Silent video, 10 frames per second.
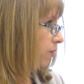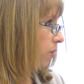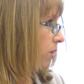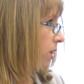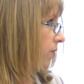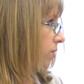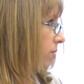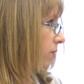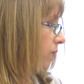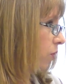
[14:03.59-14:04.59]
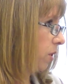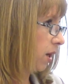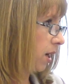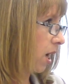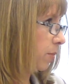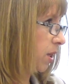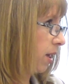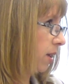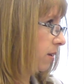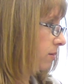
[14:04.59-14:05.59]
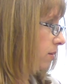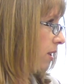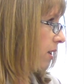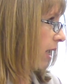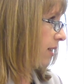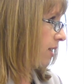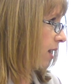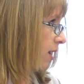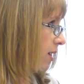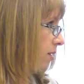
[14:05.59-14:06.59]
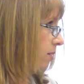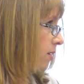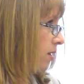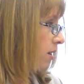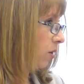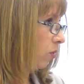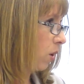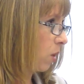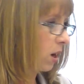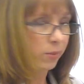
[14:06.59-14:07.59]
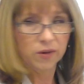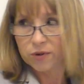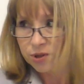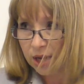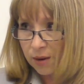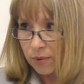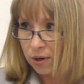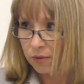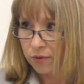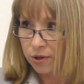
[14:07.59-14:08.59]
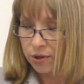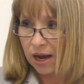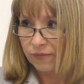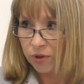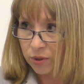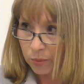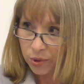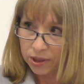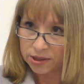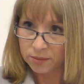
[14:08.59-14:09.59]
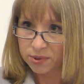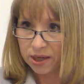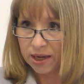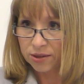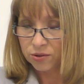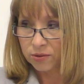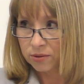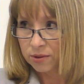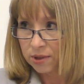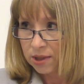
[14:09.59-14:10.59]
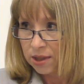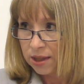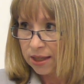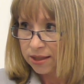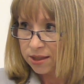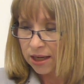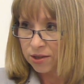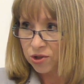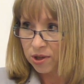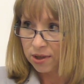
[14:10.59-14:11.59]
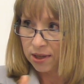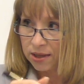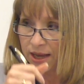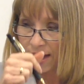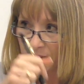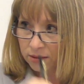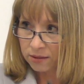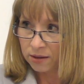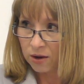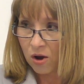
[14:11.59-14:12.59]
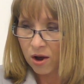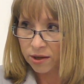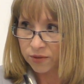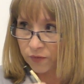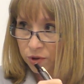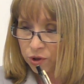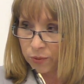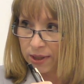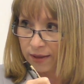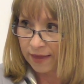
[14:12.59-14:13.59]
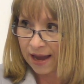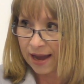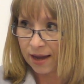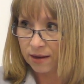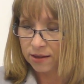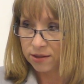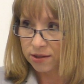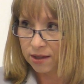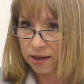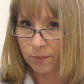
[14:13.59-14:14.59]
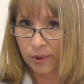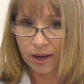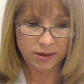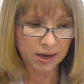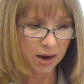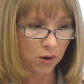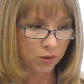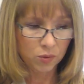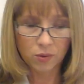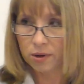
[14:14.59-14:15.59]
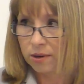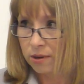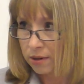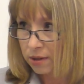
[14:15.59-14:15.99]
to fully, fully accommodate the ADA requirement for sidewalk over there, you'd have to do a pretty substantial extension, and that, the cost for doing that is gonna impact how your,